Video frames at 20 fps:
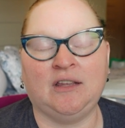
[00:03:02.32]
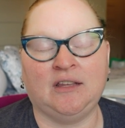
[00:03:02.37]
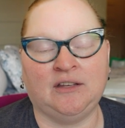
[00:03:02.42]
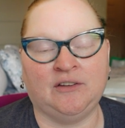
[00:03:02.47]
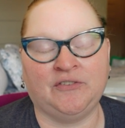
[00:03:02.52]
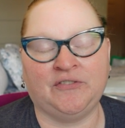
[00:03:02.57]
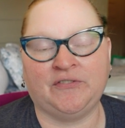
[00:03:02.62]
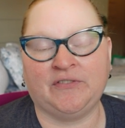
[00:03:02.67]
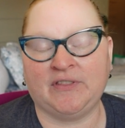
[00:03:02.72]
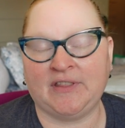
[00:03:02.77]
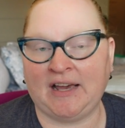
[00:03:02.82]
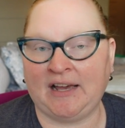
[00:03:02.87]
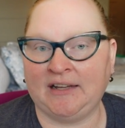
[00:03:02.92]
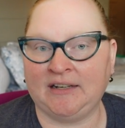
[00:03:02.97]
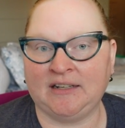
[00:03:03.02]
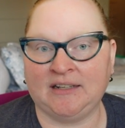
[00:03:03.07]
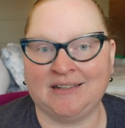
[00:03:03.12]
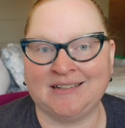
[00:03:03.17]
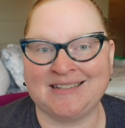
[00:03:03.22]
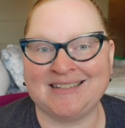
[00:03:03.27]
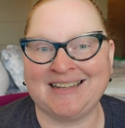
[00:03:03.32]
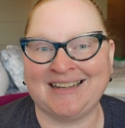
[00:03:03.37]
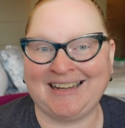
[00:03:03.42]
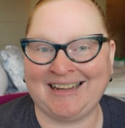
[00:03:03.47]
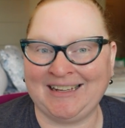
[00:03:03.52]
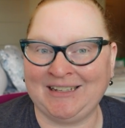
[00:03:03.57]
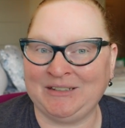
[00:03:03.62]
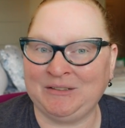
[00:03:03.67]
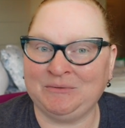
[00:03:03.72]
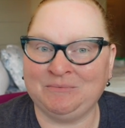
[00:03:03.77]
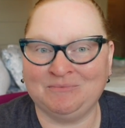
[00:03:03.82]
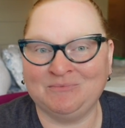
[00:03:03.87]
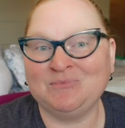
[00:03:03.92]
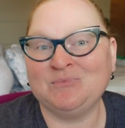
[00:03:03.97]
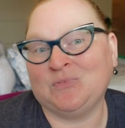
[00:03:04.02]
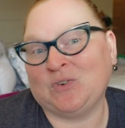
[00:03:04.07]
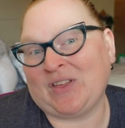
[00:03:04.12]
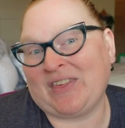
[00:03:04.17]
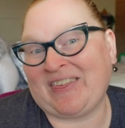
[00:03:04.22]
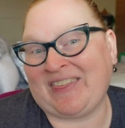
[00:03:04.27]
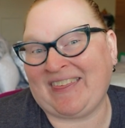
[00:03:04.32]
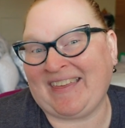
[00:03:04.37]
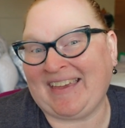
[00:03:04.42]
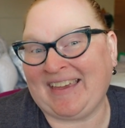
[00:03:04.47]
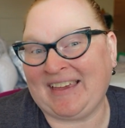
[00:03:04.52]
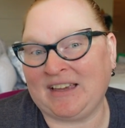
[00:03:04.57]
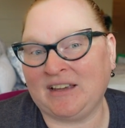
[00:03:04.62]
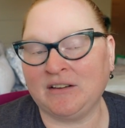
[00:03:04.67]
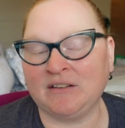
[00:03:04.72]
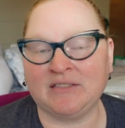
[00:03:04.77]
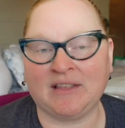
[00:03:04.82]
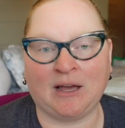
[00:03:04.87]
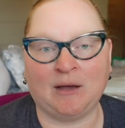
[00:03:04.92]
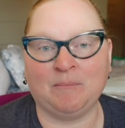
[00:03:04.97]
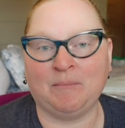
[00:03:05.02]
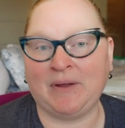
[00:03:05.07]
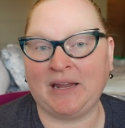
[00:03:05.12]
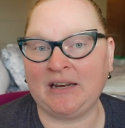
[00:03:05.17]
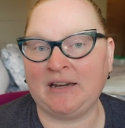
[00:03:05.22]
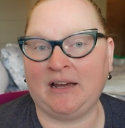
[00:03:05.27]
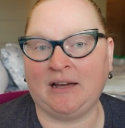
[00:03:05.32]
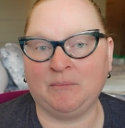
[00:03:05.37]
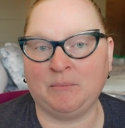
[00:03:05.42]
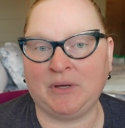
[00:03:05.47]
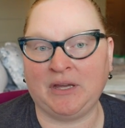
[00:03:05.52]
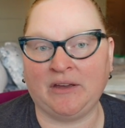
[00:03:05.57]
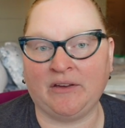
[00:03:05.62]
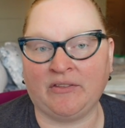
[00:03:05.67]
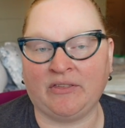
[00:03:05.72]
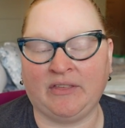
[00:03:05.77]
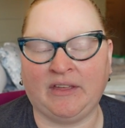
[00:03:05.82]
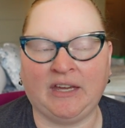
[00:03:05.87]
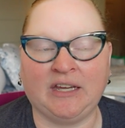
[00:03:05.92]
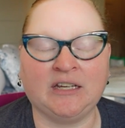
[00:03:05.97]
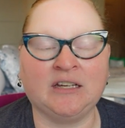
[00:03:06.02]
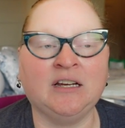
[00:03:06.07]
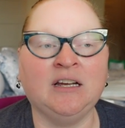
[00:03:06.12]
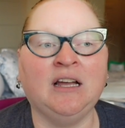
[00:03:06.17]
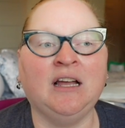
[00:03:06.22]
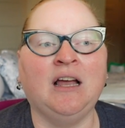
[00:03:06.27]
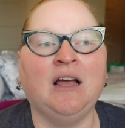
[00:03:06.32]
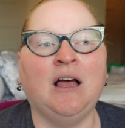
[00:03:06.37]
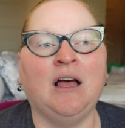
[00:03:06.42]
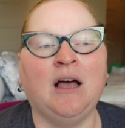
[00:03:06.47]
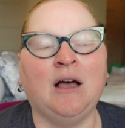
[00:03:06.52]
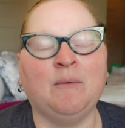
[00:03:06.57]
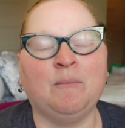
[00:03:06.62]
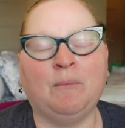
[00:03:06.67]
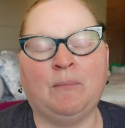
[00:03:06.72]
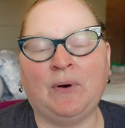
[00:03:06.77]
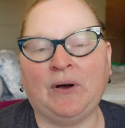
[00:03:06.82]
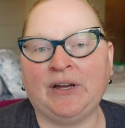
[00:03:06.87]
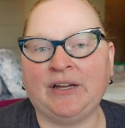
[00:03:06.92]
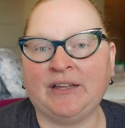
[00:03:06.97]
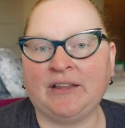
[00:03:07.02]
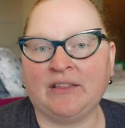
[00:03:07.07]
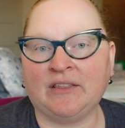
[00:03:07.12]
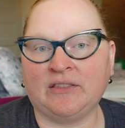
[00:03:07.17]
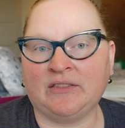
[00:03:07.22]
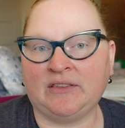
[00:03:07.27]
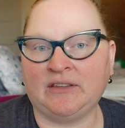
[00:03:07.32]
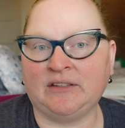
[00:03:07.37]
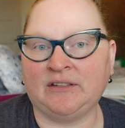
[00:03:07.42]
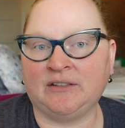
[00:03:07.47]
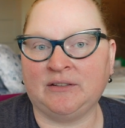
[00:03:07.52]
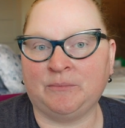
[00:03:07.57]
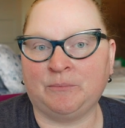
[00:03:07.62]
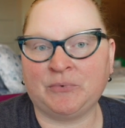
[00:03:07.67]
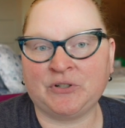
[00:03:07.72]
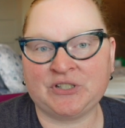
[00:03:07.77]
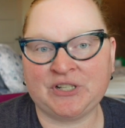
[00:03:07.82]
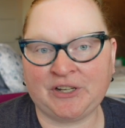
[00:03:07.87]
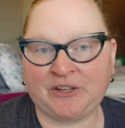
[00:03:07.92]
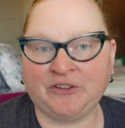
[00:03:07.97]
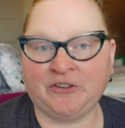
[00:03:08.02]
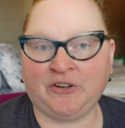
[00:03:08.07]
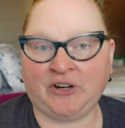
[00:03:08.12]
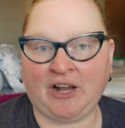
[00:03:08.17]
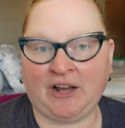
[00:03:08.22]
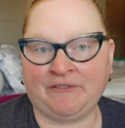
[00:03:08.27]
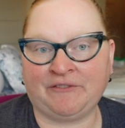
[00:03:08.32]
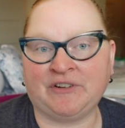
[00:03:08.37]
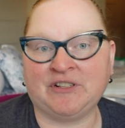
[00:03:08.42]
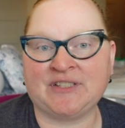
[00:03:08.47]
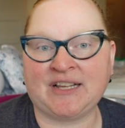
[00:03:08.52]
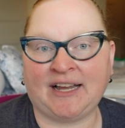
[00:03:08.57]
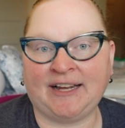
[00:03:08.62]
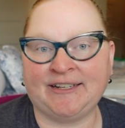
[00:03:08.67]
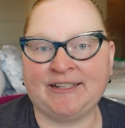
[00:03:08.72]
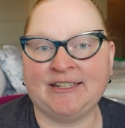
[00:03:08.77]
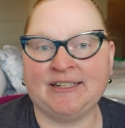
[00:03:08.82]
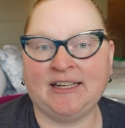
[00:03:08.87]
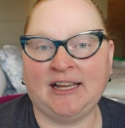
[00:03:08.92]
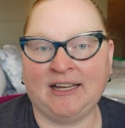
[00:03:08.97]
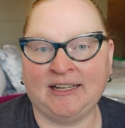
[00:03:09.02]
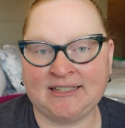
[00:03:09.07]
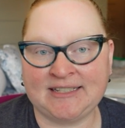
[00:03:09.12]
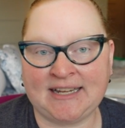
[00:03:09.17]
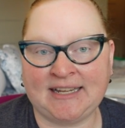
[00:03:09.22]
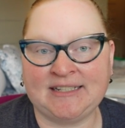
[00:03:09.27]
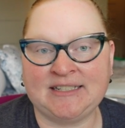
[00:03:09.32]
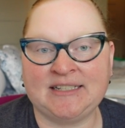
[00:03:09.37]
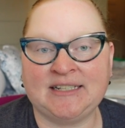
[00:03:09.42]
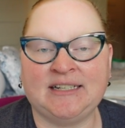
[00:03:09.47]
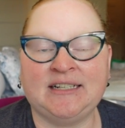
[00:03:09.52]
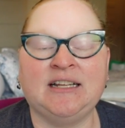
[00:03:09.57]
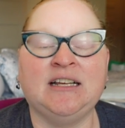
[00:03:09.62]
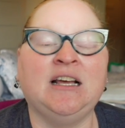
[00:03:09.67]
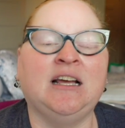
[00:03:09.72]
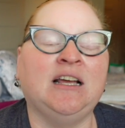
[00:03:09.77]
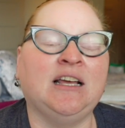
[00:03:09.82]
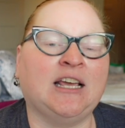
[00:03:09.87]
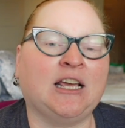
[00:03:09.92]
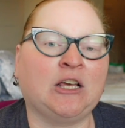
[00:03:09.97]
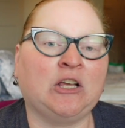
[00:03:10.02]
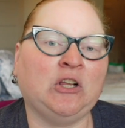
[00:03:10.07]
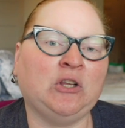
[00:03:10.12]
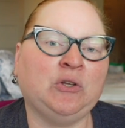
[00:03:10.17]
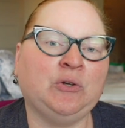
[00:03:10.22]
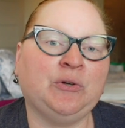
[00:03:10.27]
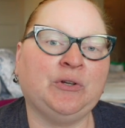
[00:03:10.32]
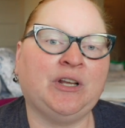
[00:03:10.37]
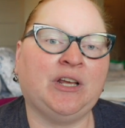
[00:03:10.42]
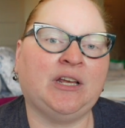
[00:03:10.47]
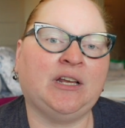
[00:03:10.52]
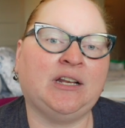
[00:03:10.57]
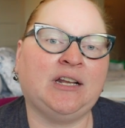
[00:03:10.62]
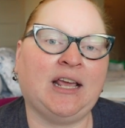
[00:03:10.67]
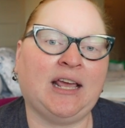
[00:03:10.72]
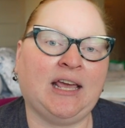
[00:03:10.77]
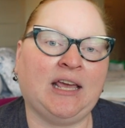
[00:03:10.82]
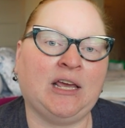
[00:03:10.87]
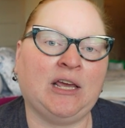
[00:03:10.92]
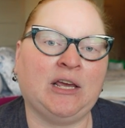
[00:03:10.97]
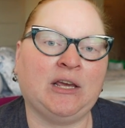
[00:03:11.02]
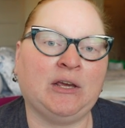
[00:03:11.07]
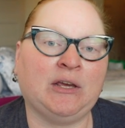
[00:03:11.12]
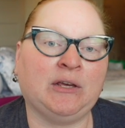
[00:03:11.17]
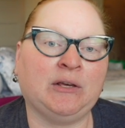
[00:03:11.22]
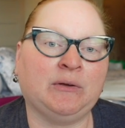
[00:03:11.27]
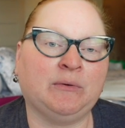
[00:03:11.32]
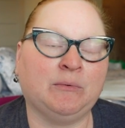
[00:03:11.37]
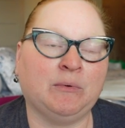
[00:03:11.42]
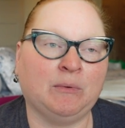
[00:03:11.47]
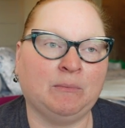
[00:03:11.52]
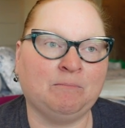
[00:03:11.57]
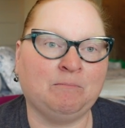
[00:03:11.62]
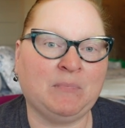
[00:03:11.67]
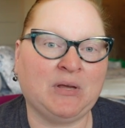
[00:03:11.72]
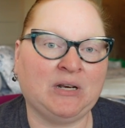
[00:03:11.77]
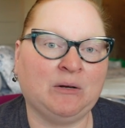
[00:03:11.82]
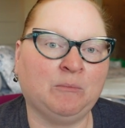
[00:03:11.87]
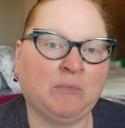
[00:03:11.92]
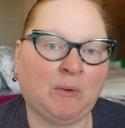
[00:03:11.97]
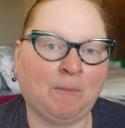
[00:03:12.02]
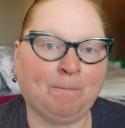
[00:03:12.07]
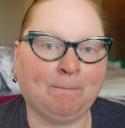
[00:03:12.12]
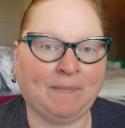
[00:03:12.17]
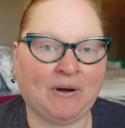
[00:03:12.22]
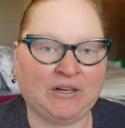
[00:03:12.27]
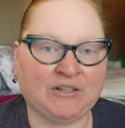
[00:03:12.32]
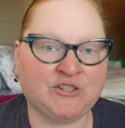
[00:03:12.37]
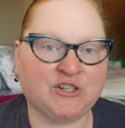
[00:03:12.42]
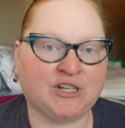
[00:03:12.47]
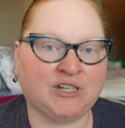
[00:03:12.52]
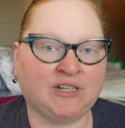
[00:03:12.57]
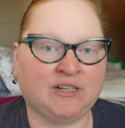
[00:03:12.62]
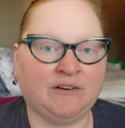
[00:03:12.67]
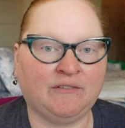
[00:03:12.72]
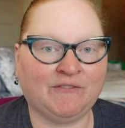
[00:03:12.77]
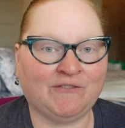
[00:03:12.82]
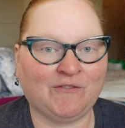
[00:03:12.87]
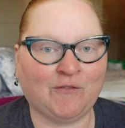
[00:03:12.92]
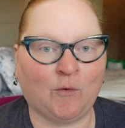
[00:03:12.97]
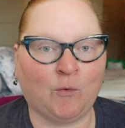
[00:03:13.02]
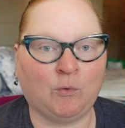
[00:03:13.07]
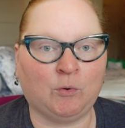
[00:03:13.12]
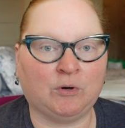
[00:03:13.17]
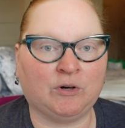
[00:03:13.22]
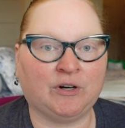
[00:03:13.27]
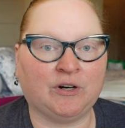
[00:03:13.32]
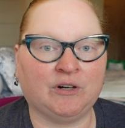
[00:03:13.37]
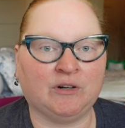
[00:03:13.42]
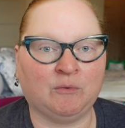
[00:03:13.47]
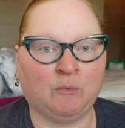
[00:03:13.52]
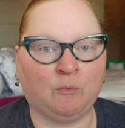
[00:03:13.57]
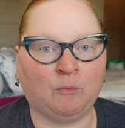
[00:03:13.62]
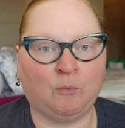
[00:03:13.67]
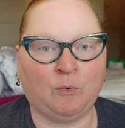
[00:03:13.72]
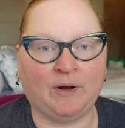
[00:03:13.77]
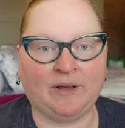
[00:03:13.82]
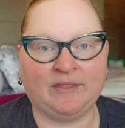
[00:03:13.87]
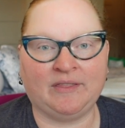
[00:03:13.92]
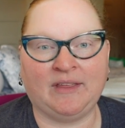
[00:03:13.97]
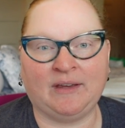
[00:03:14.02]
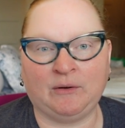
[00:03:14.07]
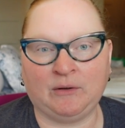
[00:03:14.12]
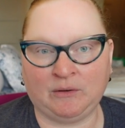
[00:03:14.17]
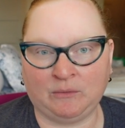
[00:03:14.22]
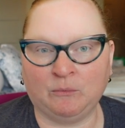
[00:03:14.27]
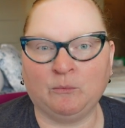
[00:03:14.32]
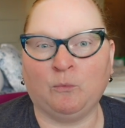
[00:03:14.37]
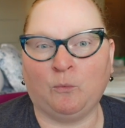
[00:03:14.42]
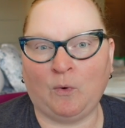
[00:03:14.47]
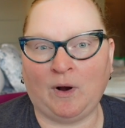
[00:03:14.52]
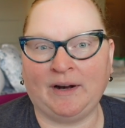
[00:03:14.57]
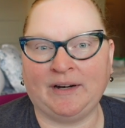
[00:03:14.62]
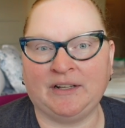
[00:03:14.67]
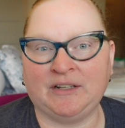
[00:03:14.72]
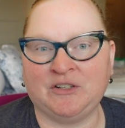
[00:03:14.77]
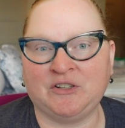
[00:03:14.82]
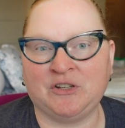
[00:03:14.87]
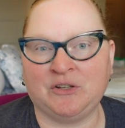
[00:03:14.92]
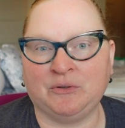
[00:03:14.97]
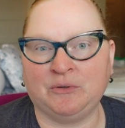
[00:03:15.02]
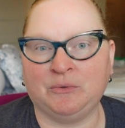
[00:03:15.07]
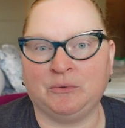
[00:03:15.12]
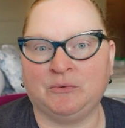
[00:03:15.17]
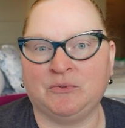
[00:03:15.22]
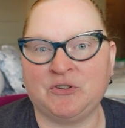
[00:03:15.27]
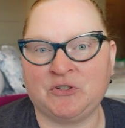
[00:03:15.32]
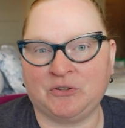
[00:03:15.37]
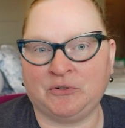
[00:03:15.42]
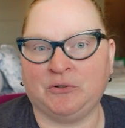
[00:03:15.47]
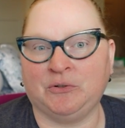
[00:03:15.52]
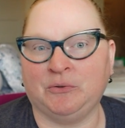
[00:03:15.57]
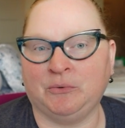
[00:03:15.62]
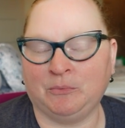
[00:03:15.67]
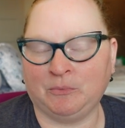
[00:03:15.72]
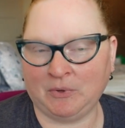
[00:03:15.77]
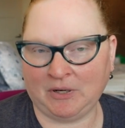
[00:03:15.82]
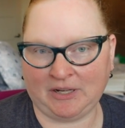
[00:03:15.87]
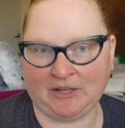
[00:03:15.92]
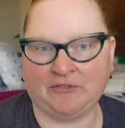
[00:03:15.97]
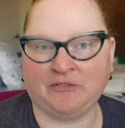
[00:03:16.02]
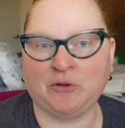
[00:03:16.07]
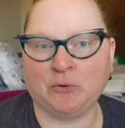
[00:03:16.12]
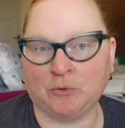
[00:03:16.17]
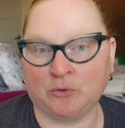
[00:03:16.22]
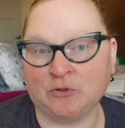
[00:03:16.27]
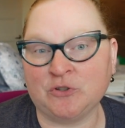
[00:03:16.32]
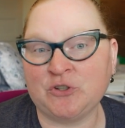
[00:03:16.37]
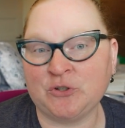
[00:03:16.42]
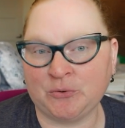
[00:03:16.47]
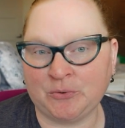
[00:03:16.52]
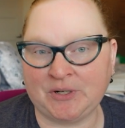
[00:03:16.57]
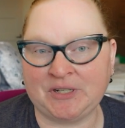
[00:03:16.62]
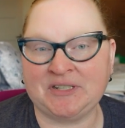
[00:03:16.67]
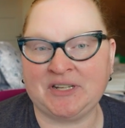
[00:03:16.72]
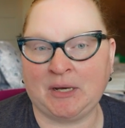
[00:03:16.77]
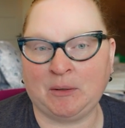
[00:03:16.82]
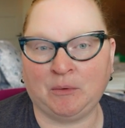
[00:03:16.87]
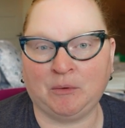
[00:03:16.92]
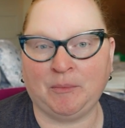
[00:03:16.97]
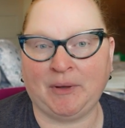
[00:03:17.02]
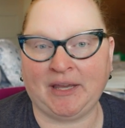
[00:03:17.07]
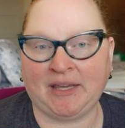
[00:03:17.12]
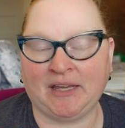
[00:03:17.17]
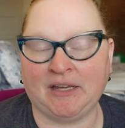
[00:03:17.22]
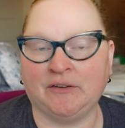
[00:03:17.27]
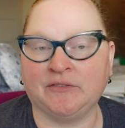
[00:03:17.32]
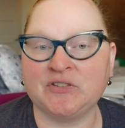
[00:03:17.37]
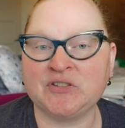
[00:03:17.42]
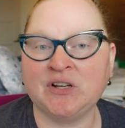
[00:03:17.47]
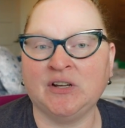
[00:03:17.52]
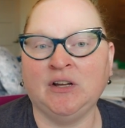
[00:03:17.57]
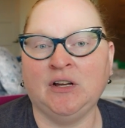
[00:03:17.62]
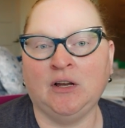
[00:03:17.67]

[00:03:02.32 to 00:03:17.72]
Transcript: if that is a thing that may not be a thing but the particular conference I attended included a minimum budget for what they wanted you to if you were doing table mate gifts